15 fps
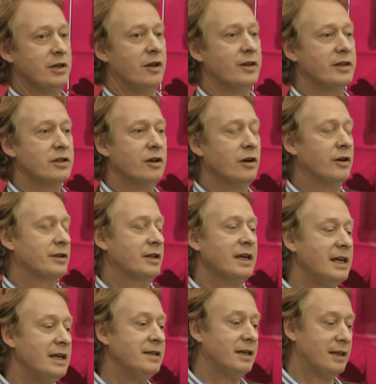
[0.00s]
You know, it's not
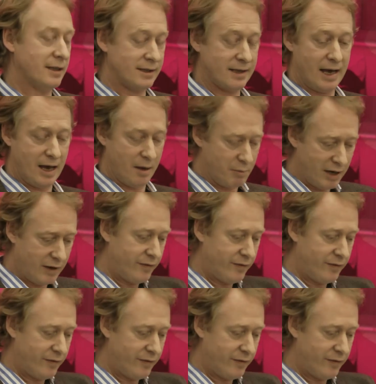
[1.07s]
easy to say a bit